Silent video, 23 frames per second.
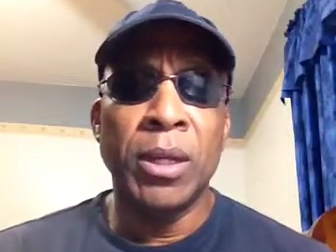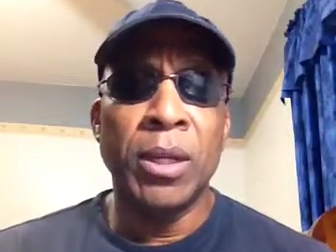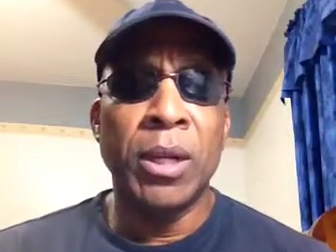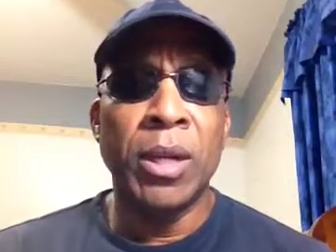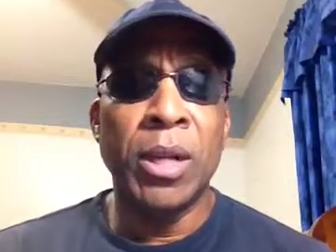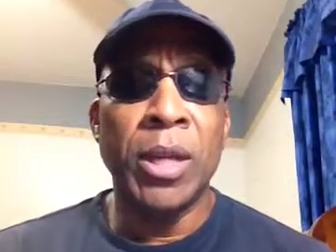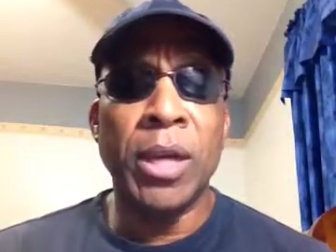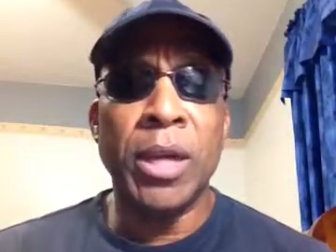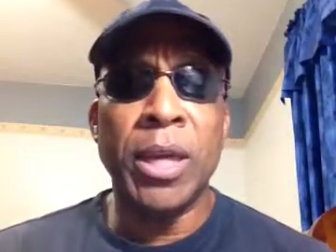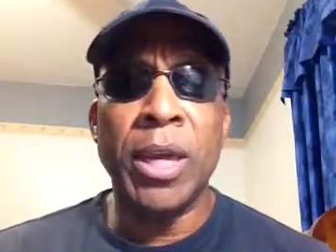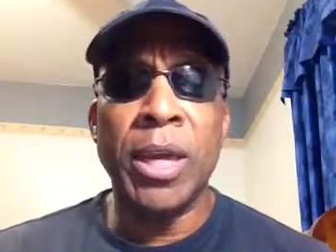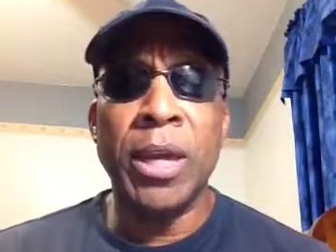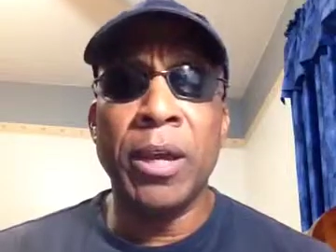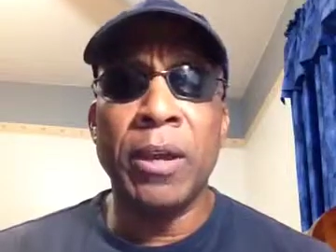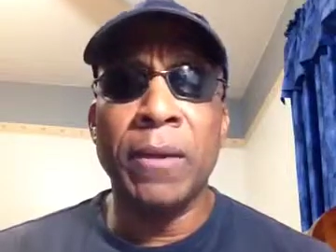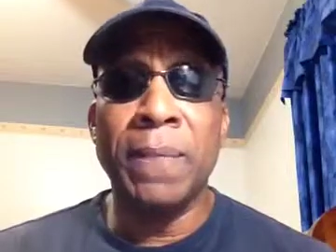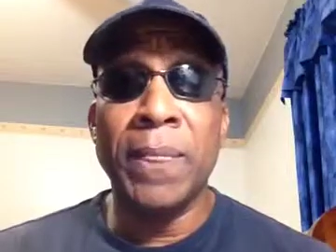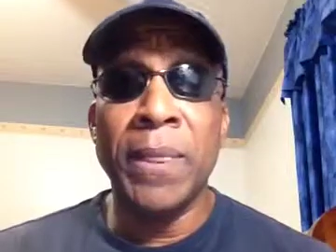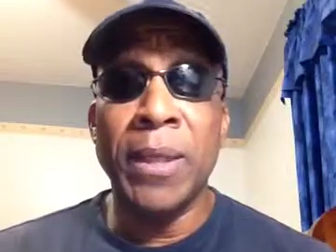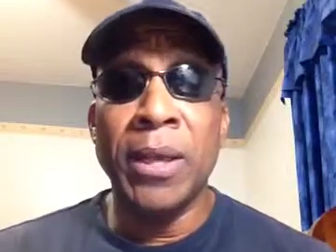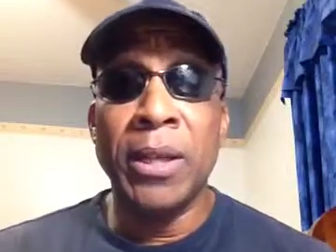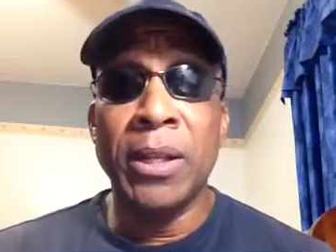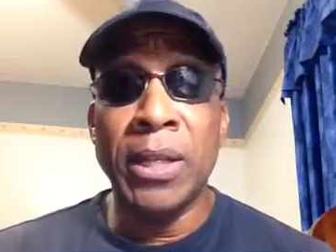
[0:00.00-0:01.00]
Look here,
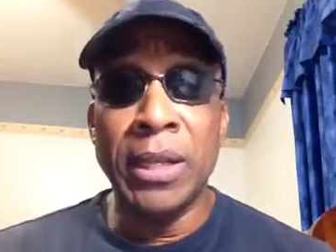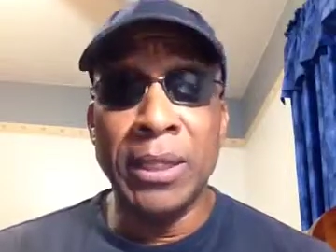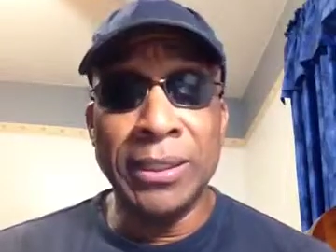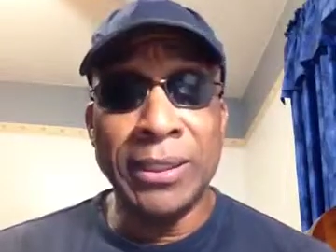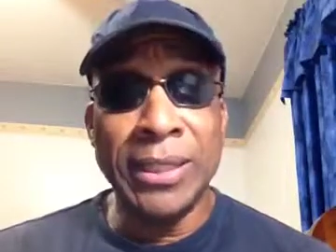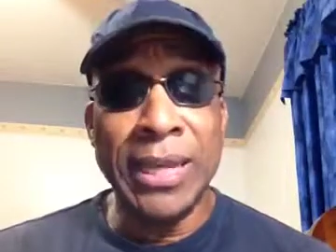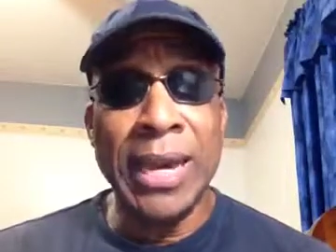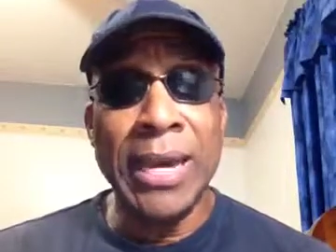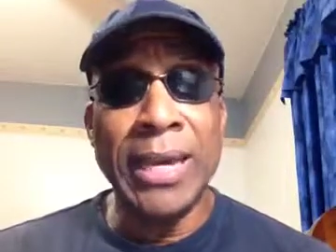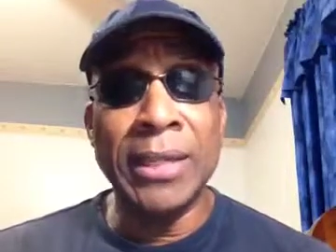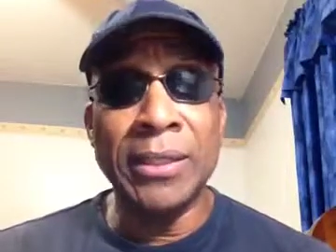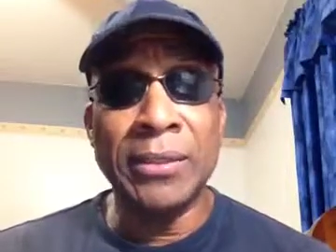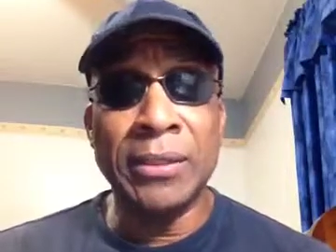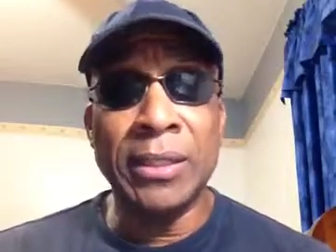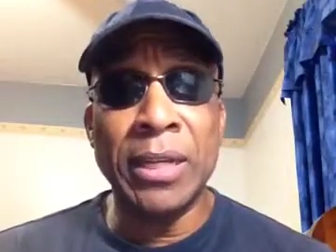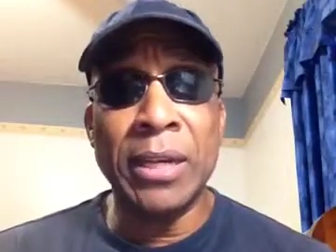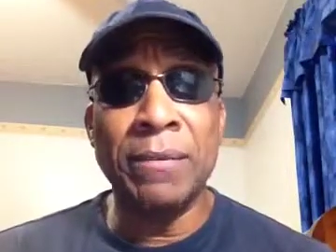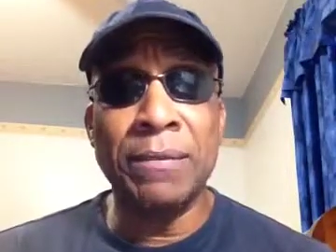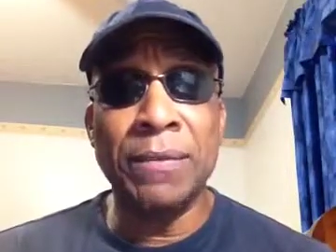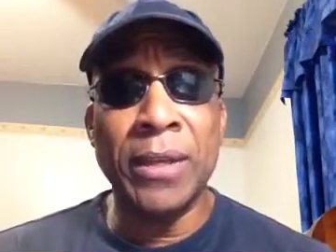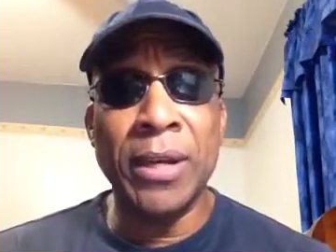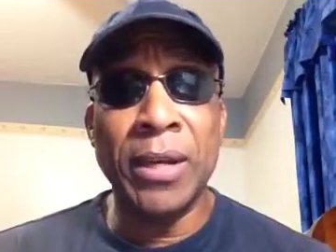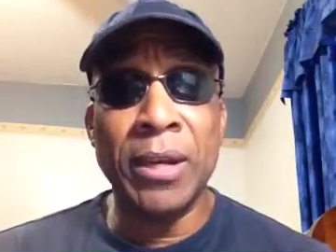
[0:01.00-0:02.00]
this kind of
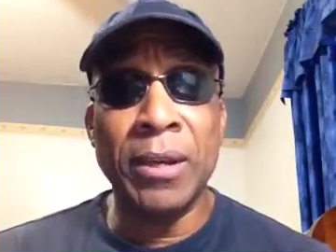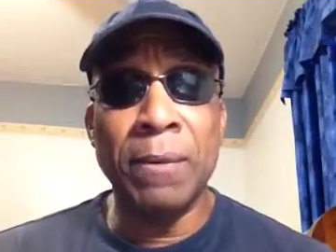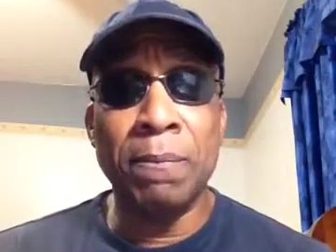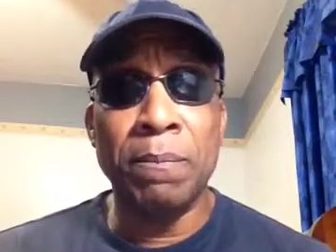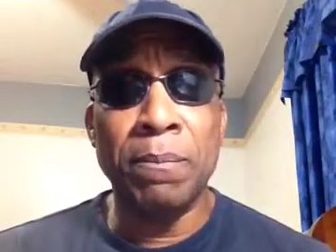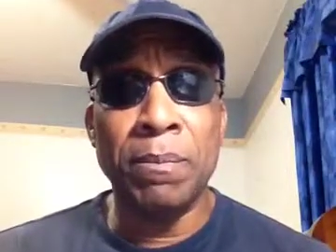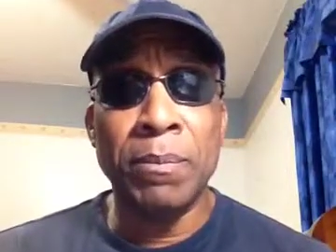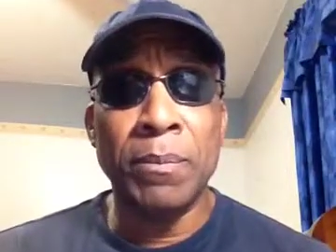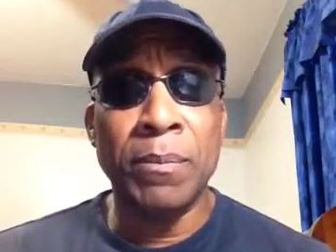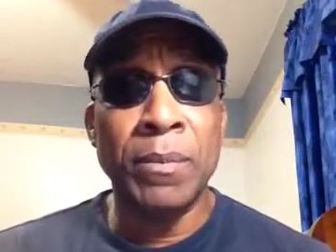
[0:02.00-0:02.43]
stuff there.